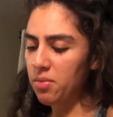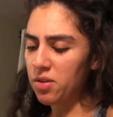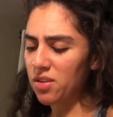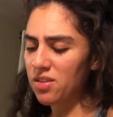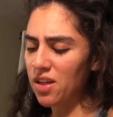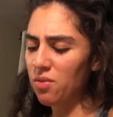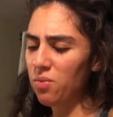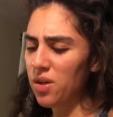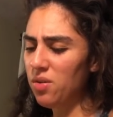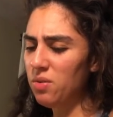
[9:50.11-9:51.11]
In particular, it's
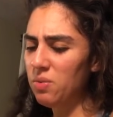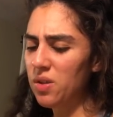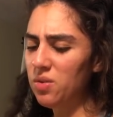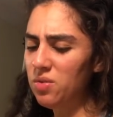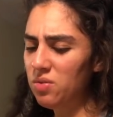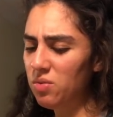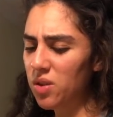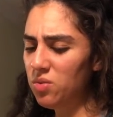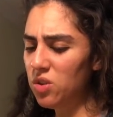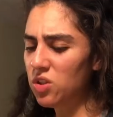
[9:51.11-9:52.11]
like we
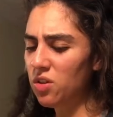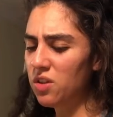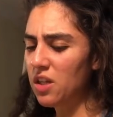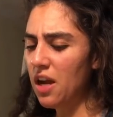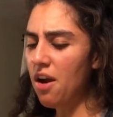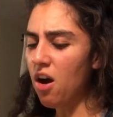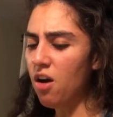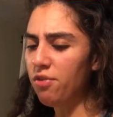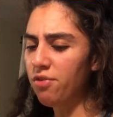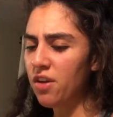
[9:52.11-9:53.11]
don't start the day
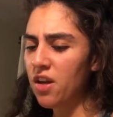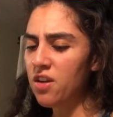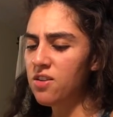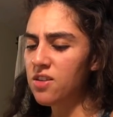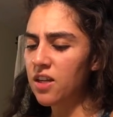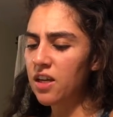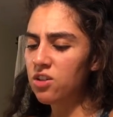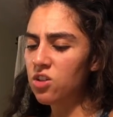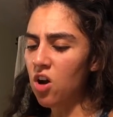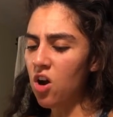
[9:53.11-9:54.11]
off
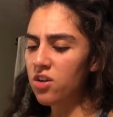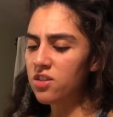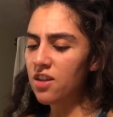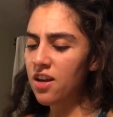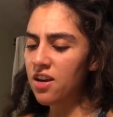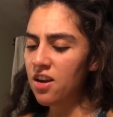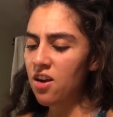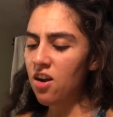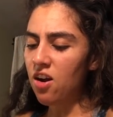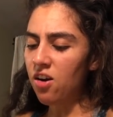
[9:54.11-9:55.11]
singing songs that
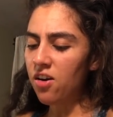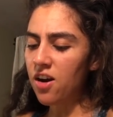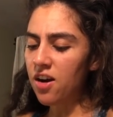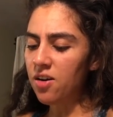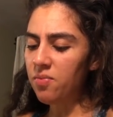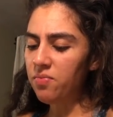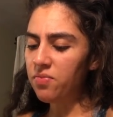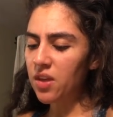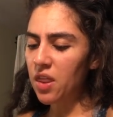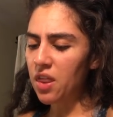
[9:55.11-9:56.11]
are